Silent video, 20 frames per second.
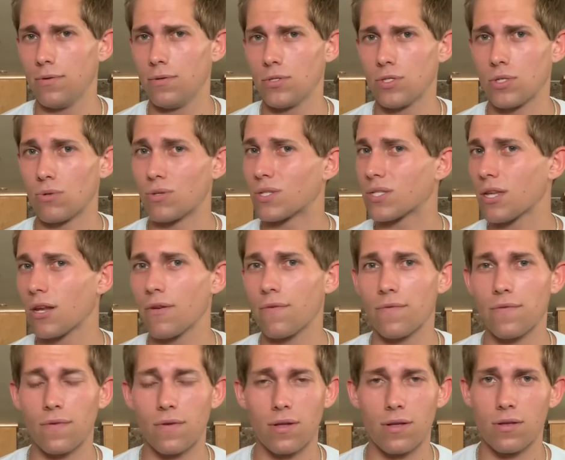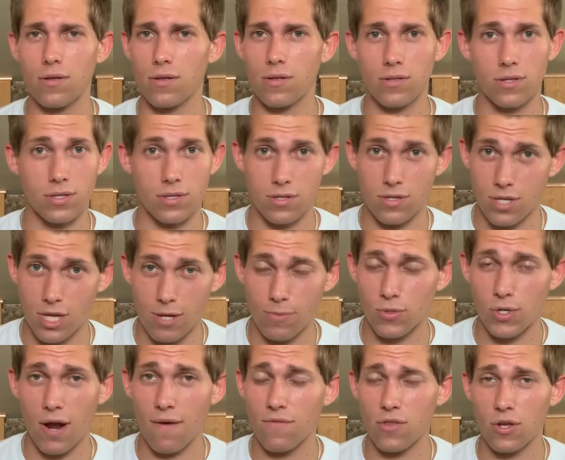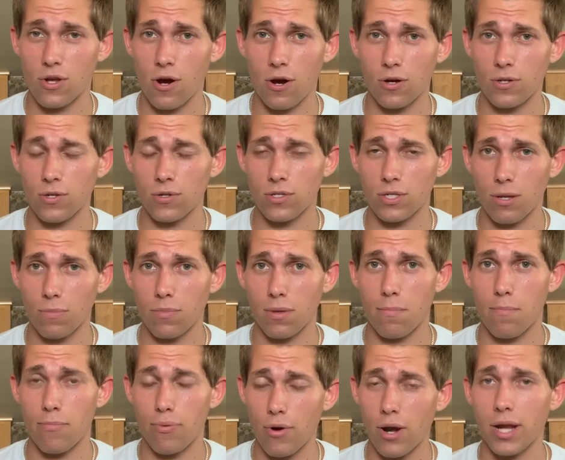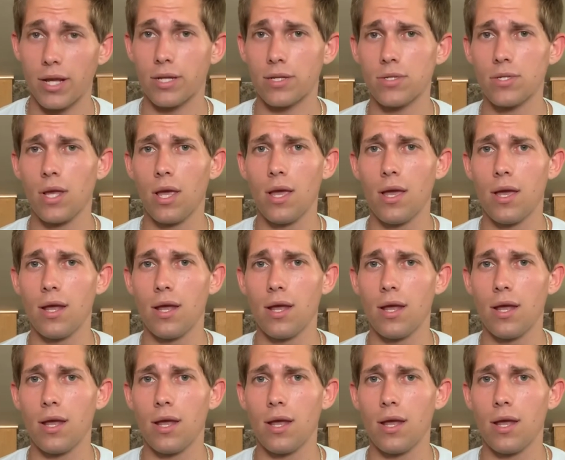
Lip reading: So instead of keep driving the car until something breaks,